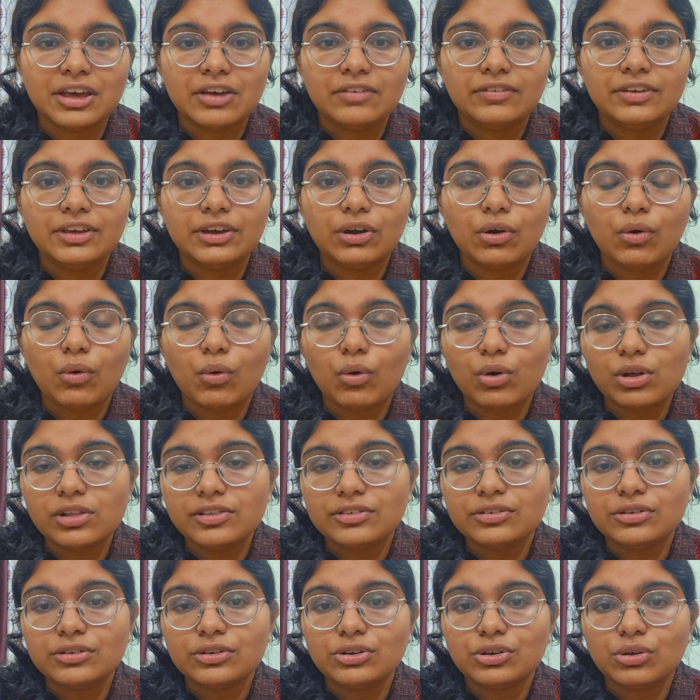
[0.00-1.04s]
We
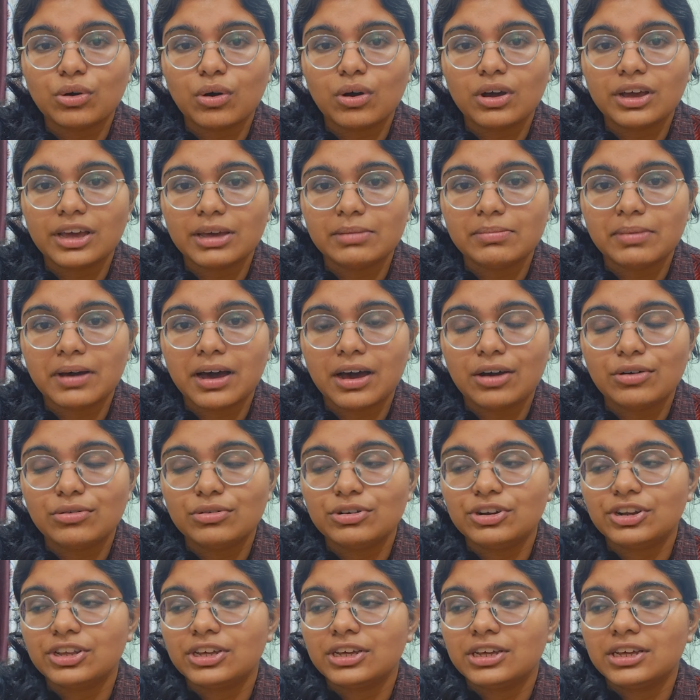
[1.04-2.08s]
also talk
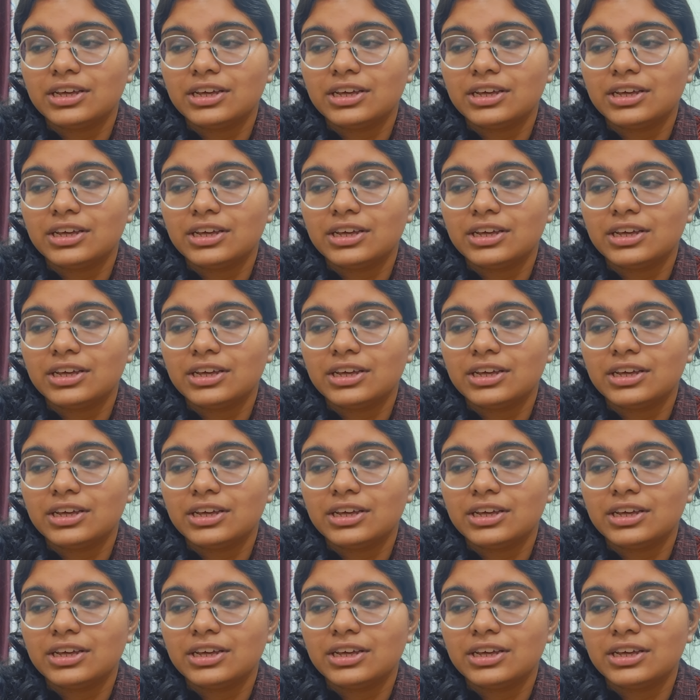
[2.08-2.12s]
about